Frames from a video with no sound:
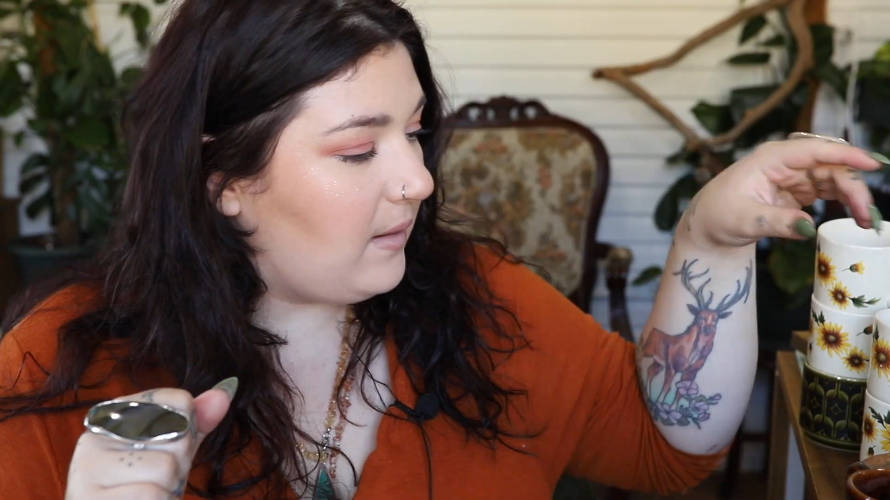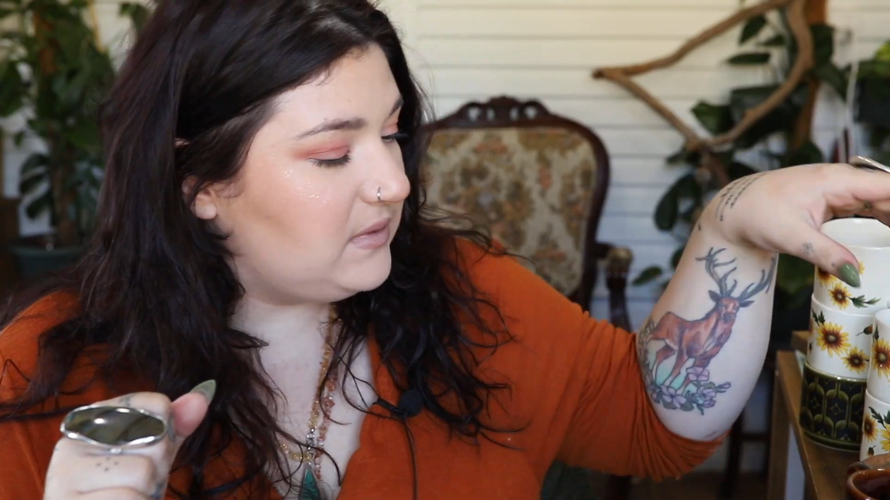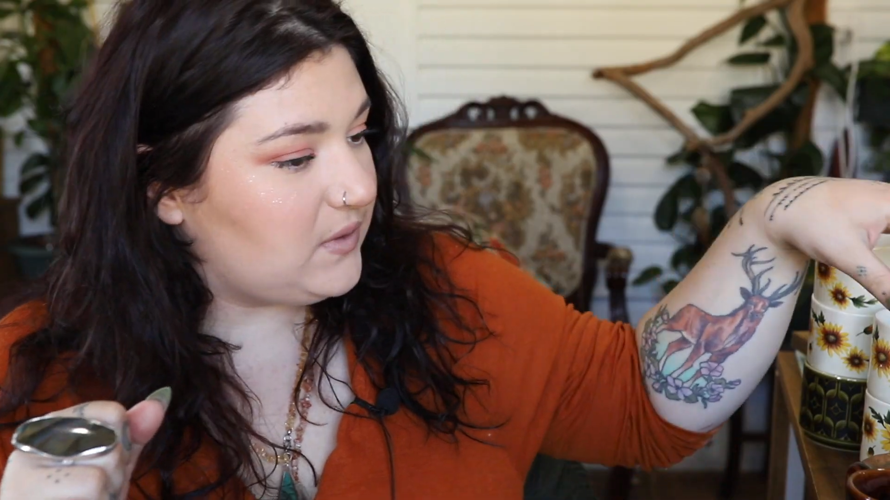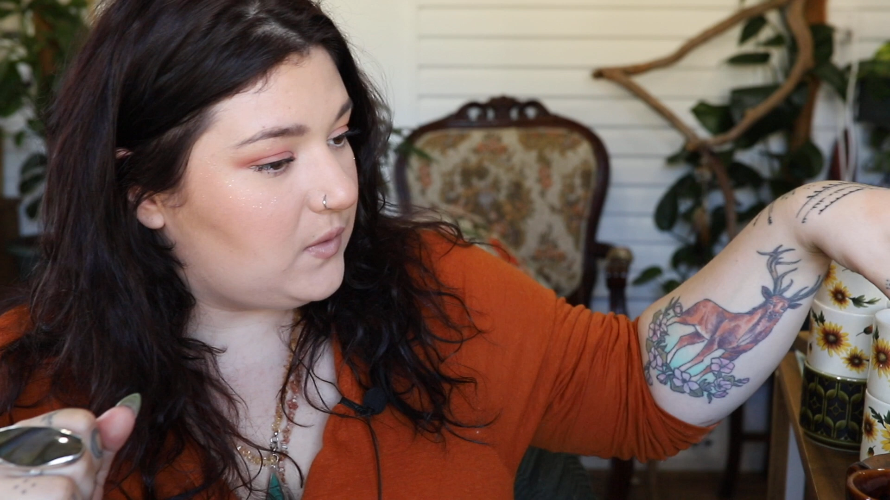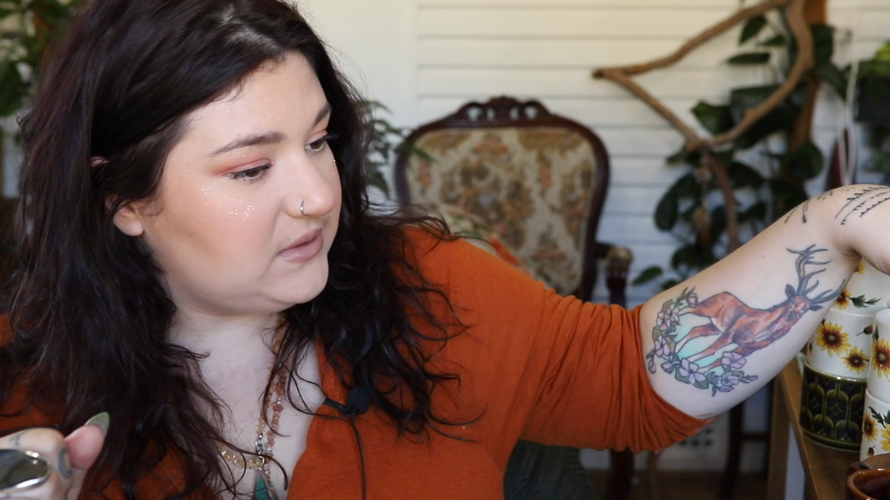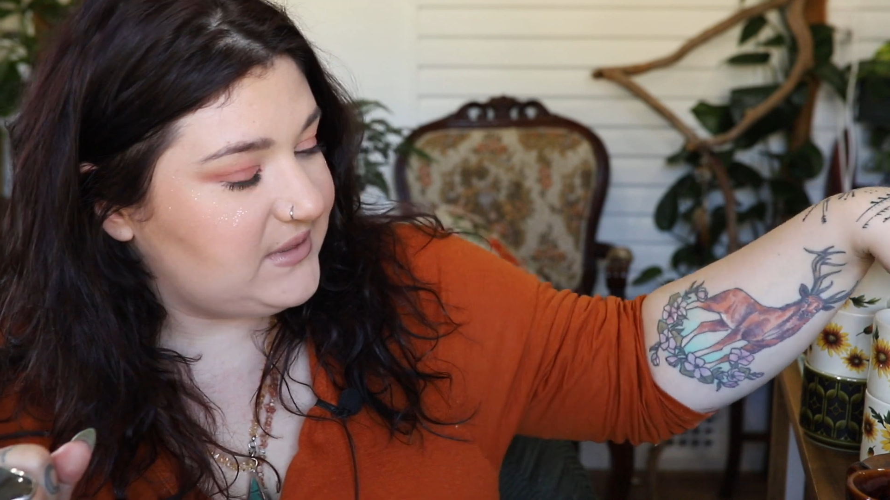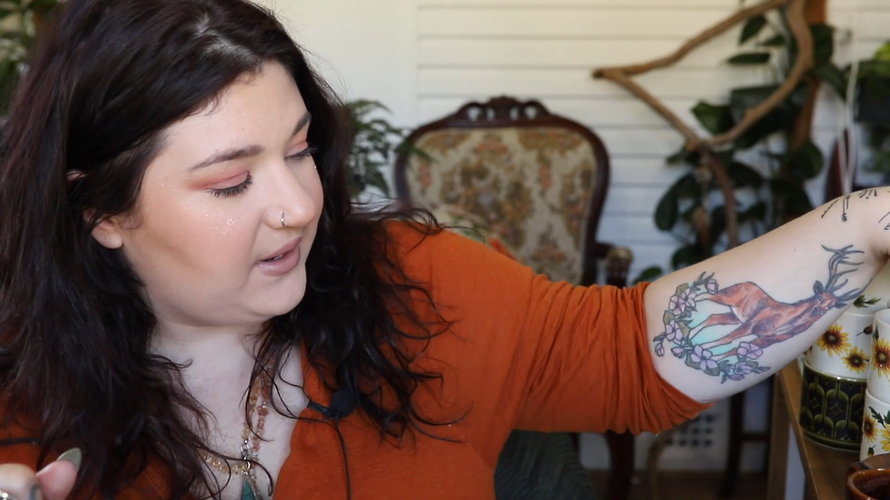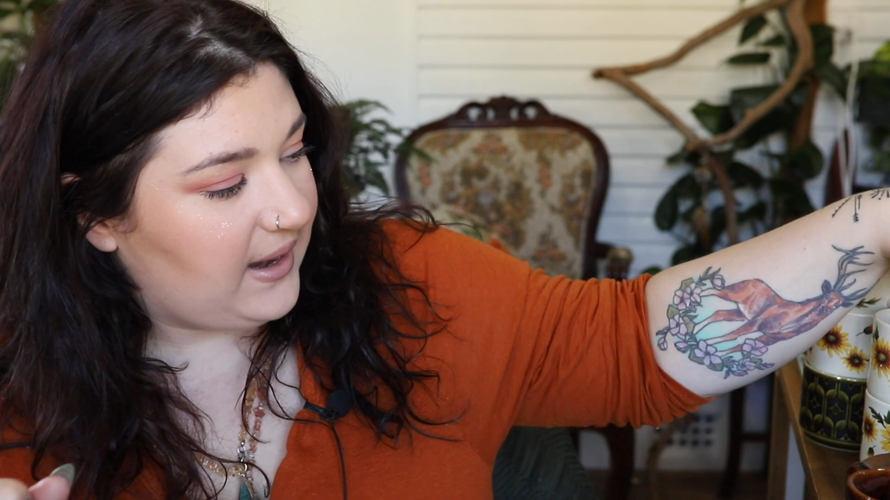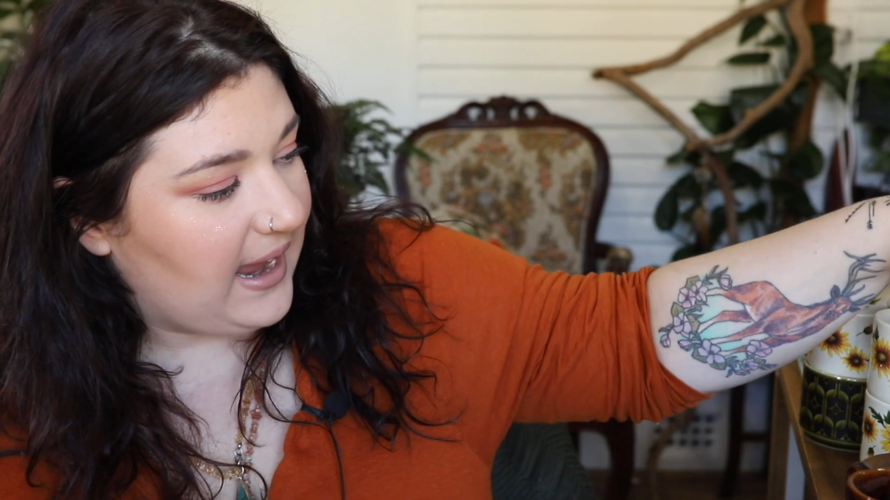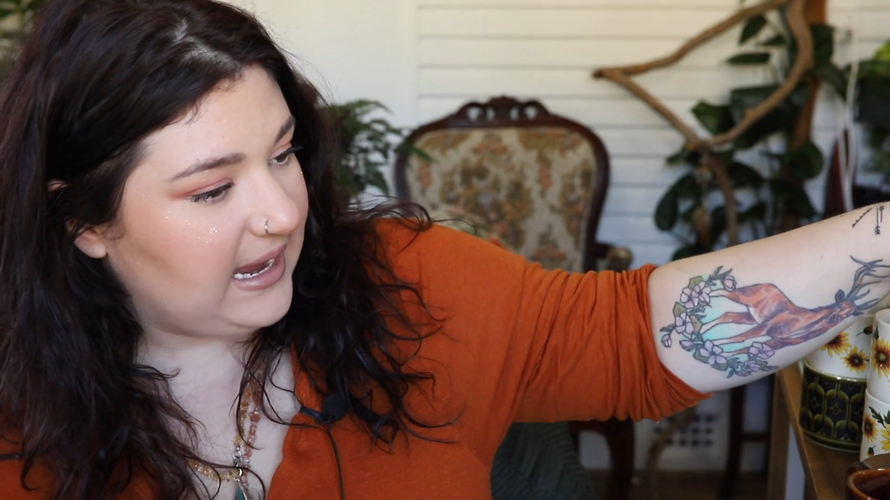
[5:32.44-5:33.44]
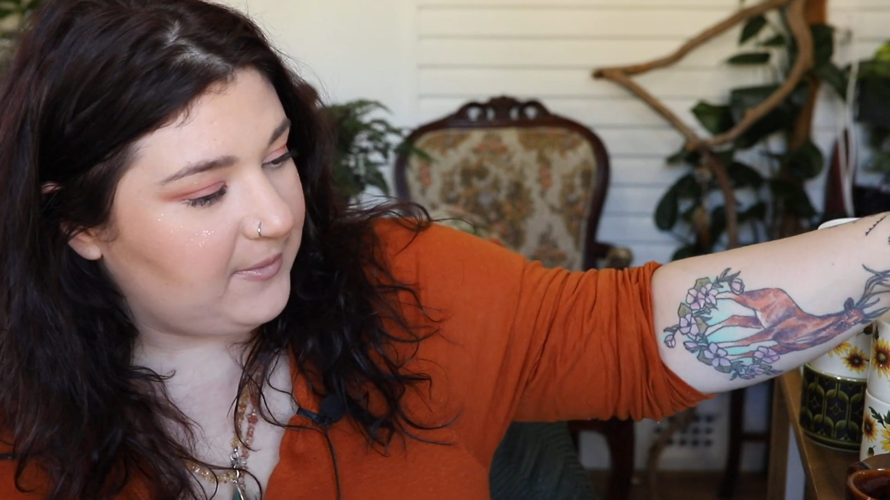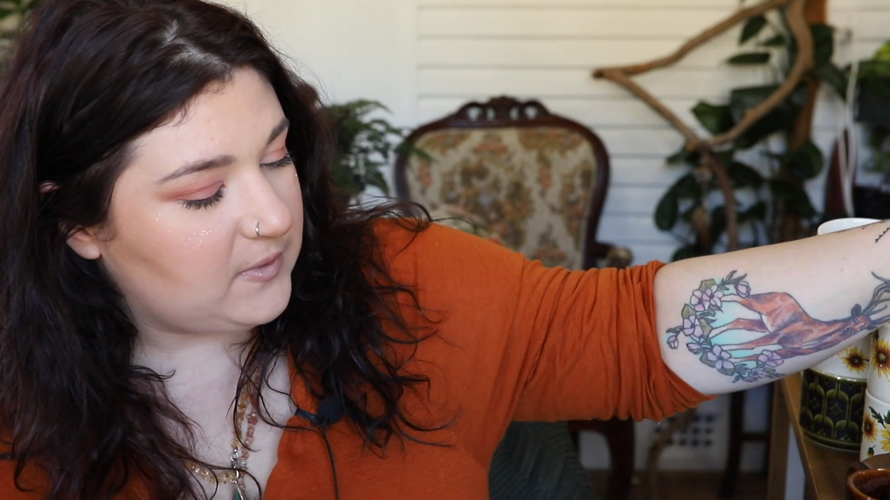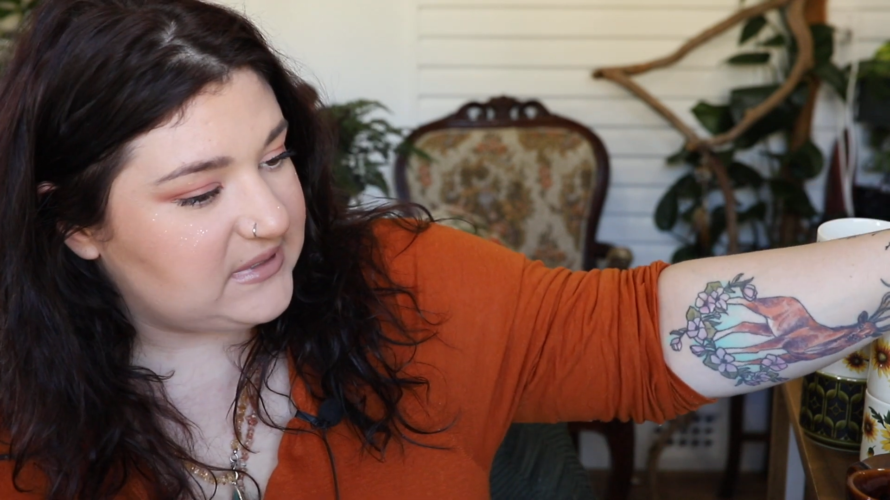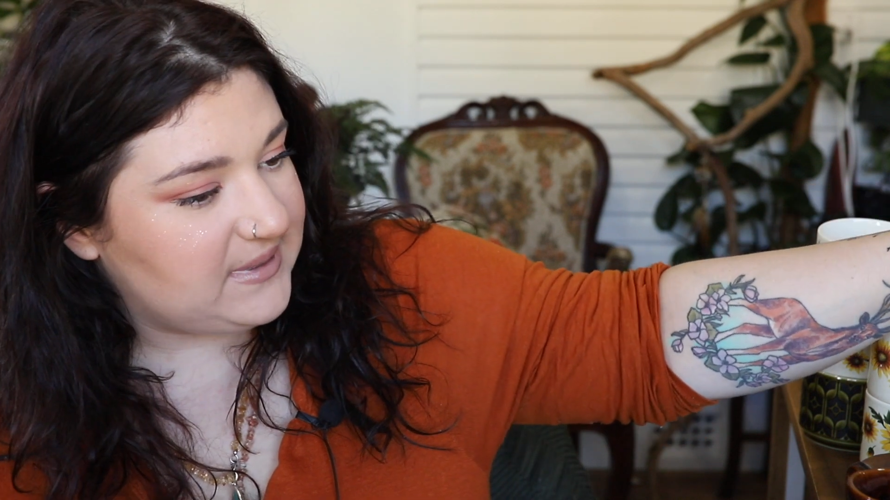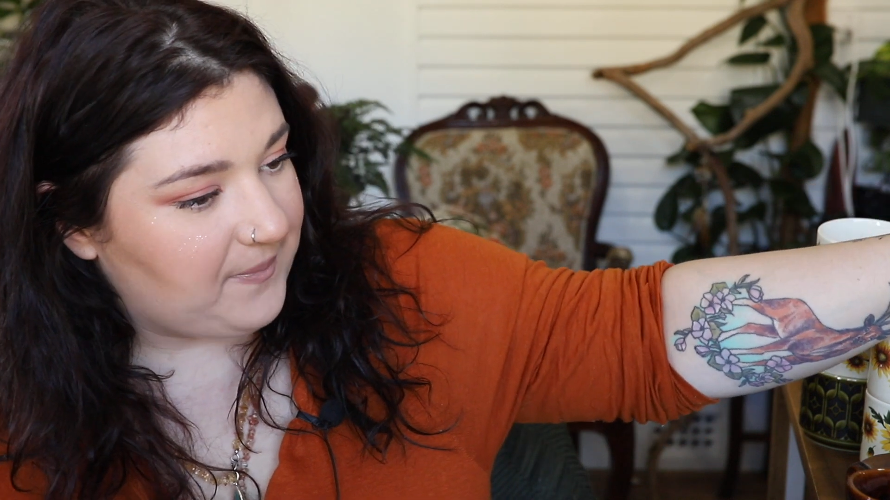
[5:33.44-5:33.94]
I was also
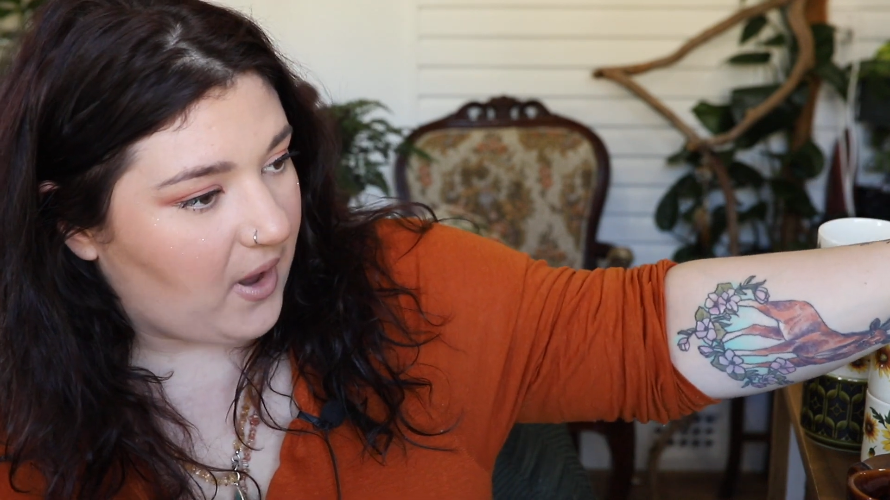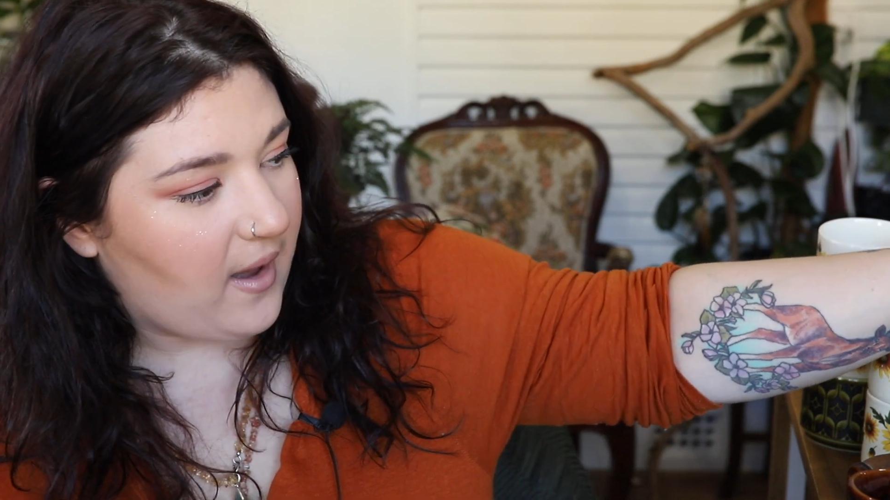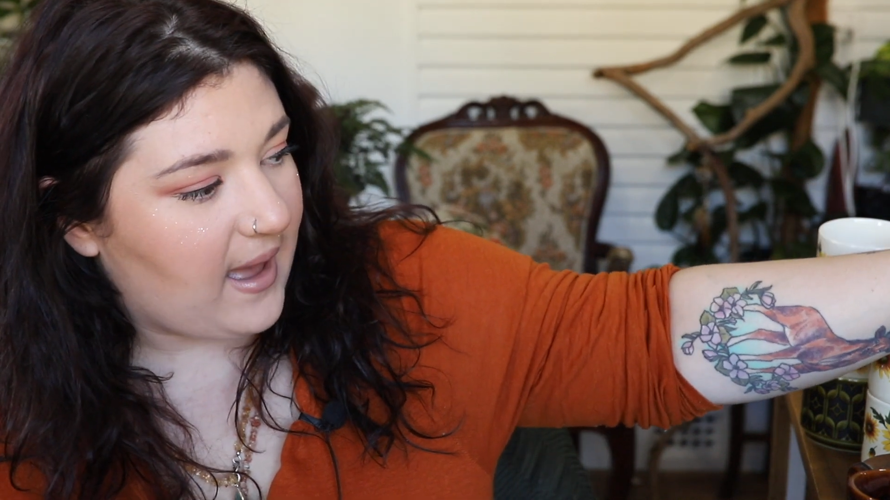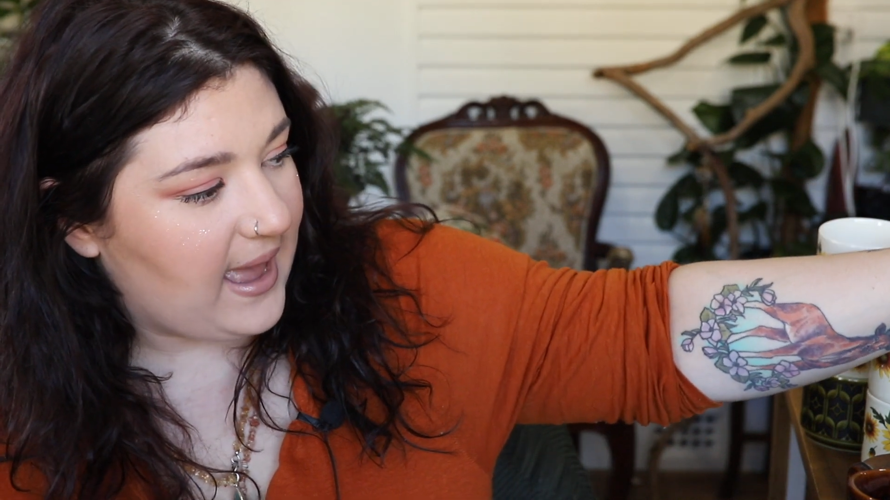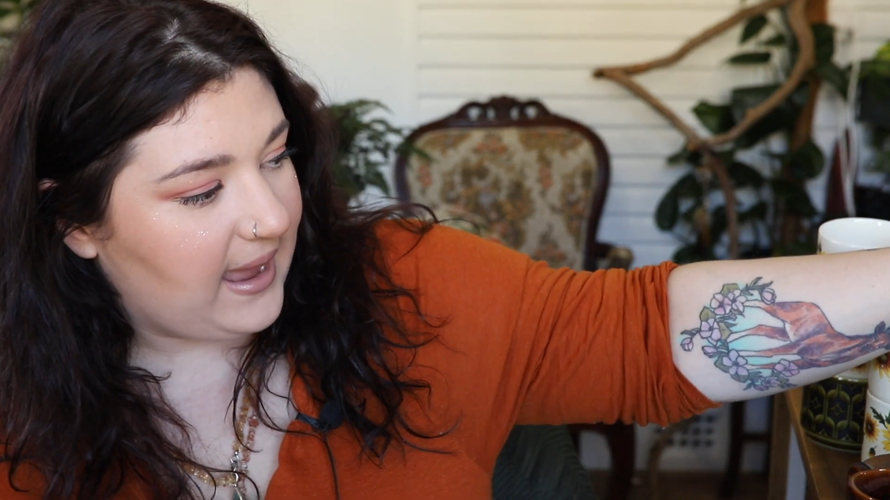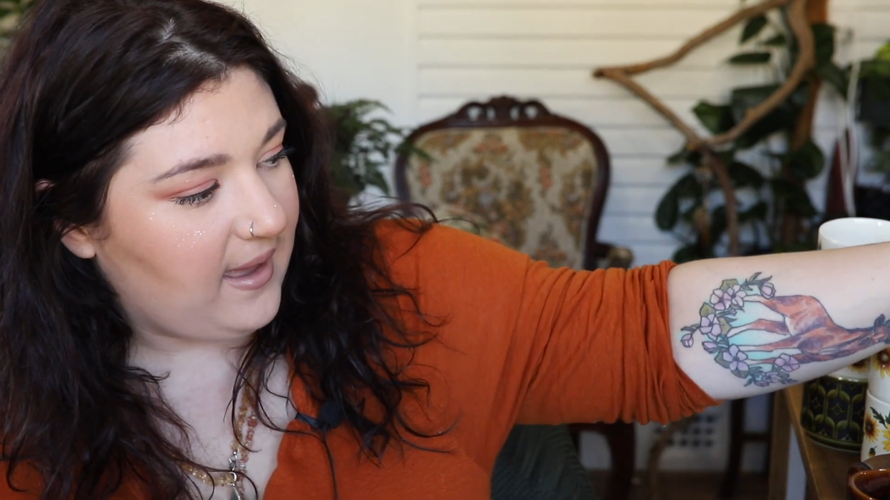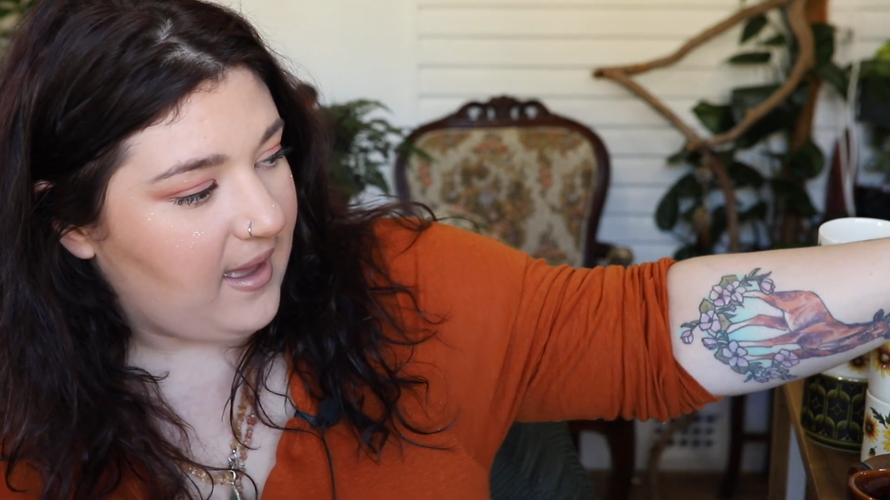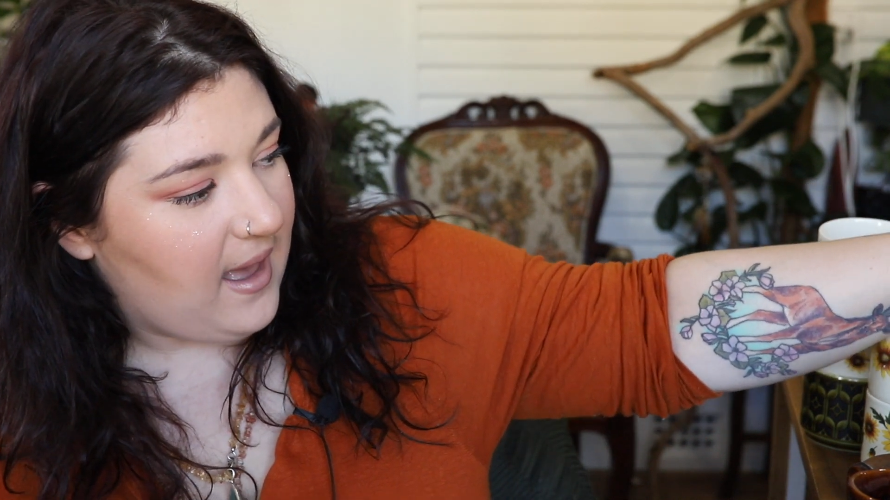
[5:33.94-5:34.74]
able to buy